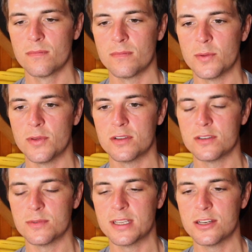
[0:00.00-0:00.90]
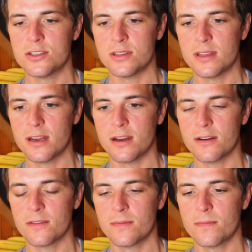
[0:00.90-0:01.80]
Maybe there's some tension
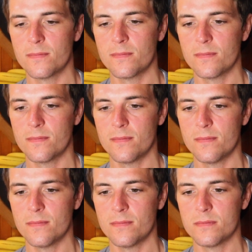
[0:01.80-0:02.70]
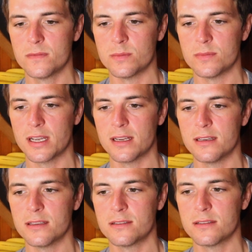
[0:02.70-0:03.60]
there, some
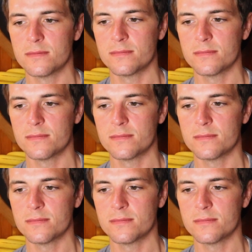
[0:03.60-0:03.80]
tightness.